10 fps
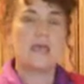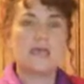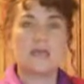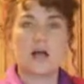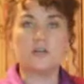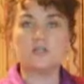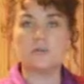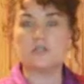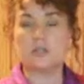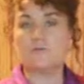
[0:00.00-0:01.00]
It also
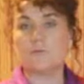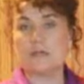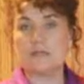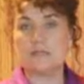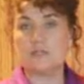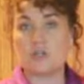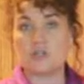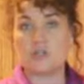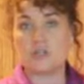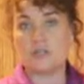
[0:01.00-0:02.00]
is good for
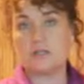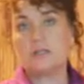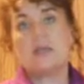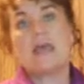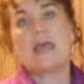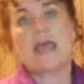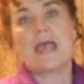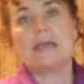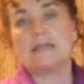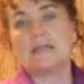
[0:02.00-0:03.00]
indigestion,
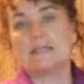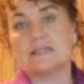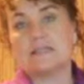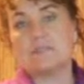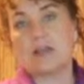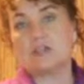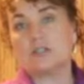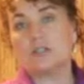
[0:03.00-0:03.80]
and it is especially